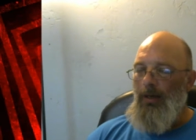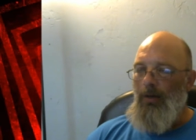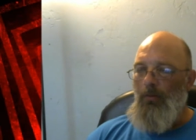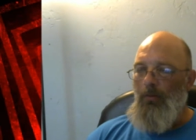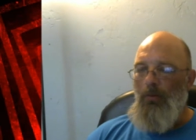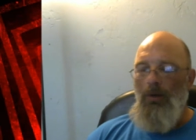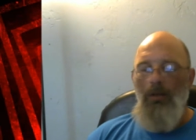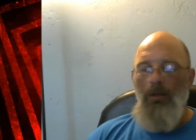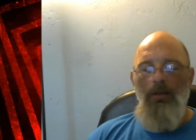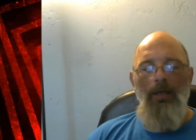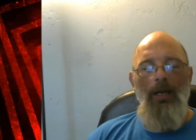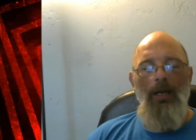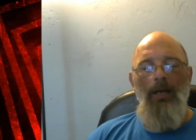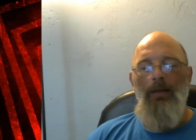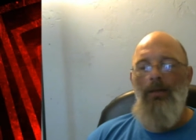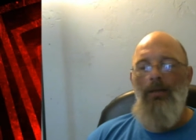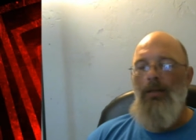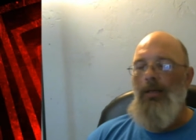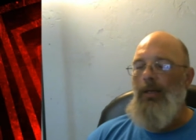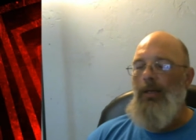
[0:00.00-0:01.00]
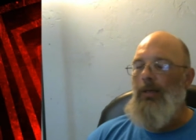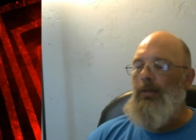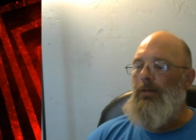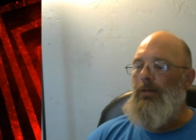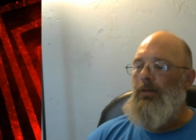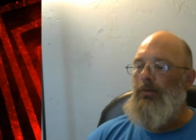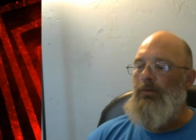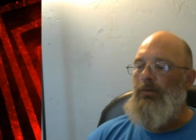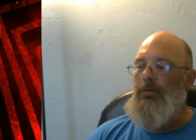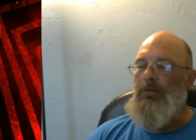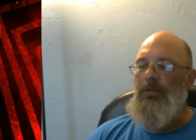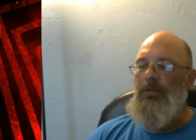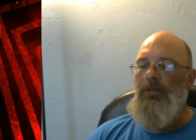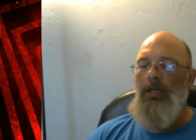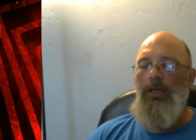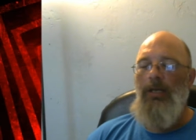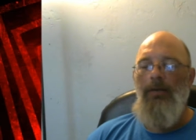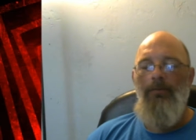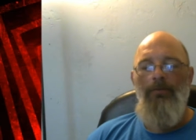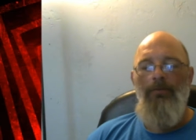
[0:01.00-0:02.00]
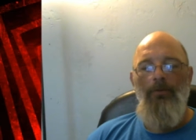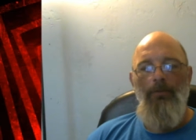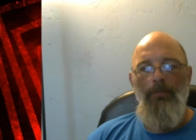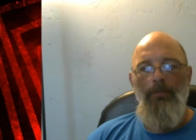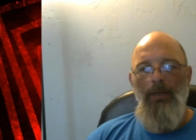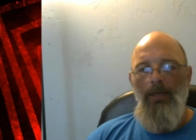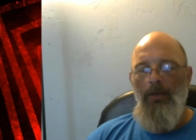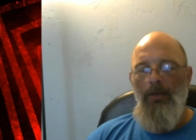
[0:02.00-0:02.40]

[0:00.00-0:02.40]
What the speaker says: I want that thing to sing for me.